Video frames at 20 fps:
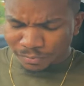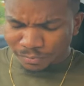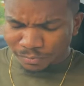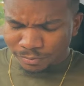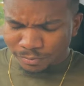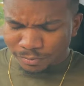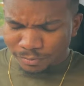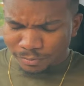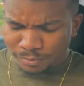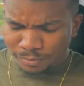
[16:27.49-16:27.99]

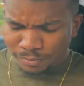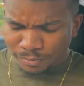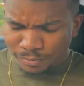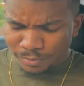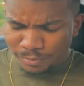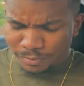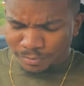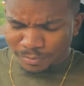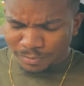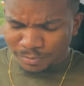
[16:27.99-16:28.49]

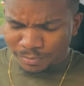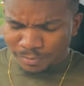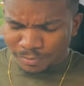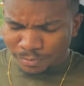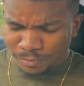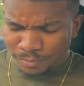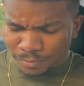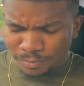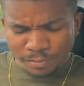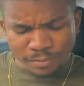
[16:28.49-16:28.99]

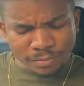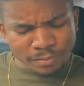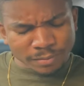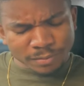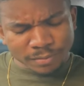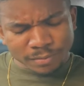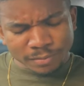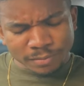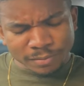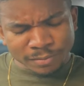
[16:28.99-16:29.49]

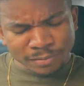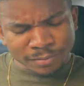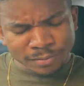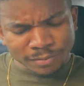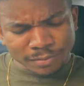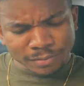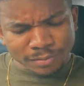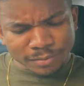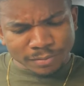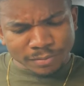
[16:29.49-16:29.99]

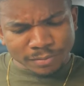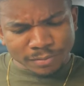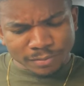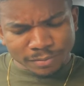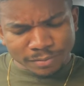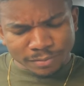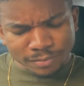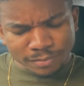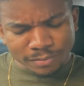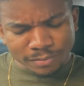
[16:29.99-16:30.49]
The person shown says nothing.